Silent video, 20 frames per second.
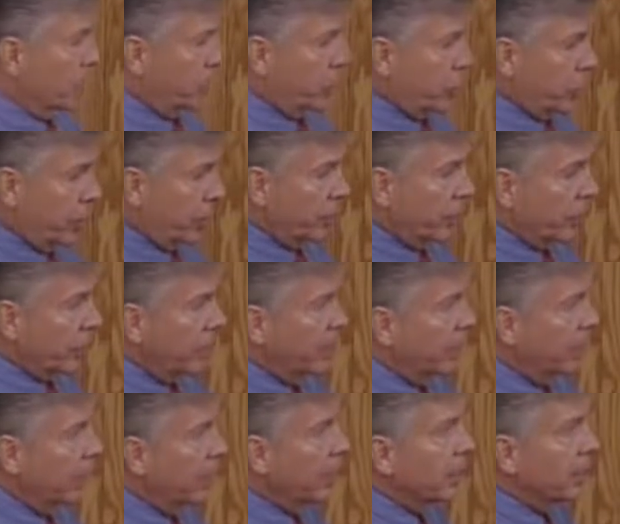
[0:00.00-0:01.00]
the gender
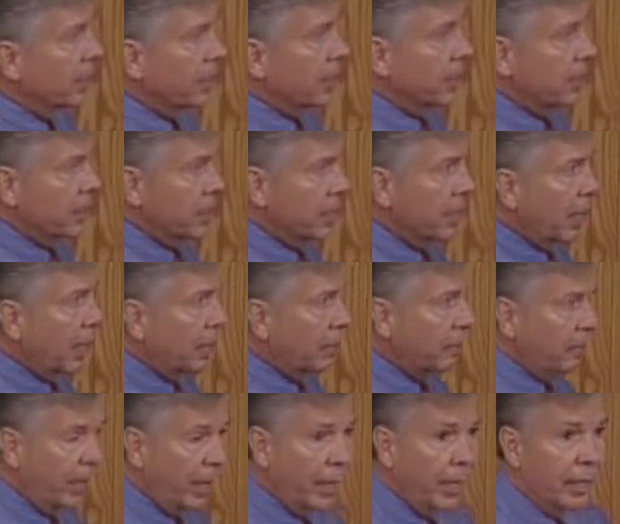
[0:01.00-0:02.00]
identity does not
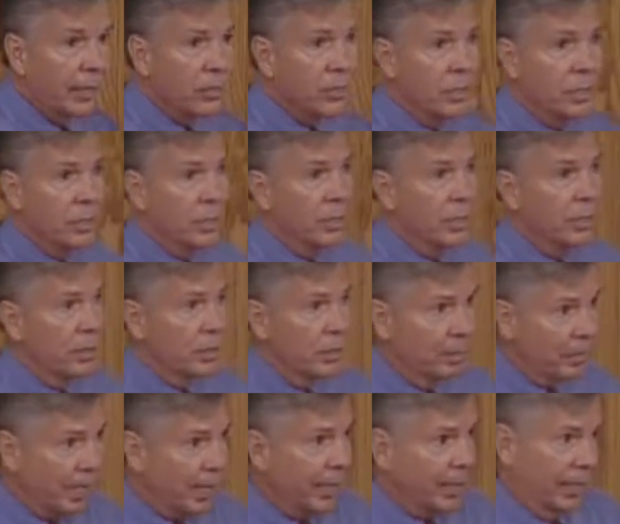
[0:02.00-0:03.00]
match the
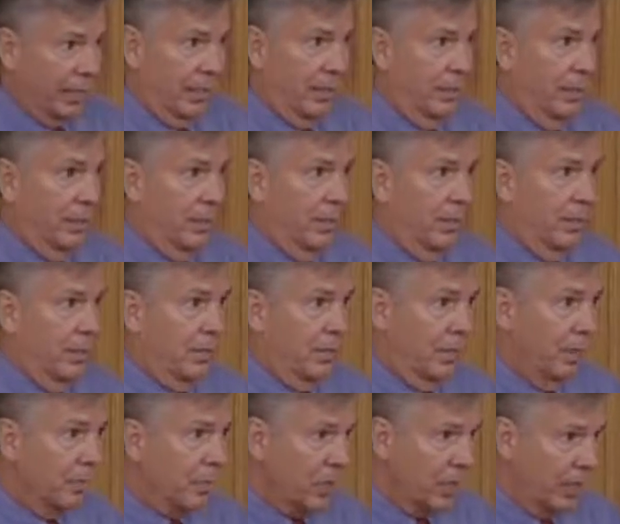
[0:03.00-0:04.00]
body.
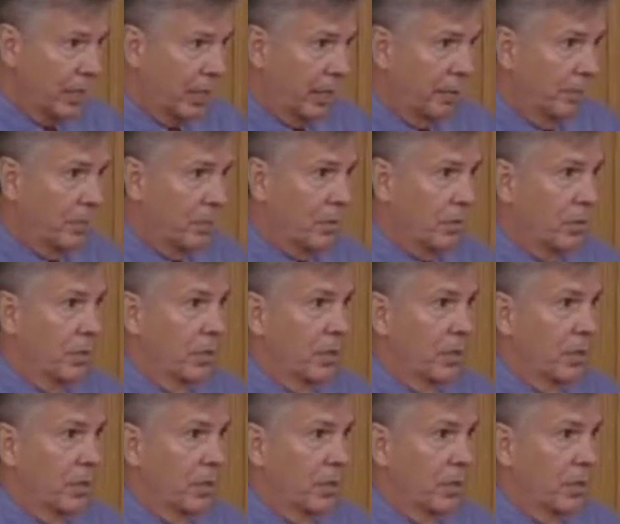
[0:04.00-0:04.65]
Sometimes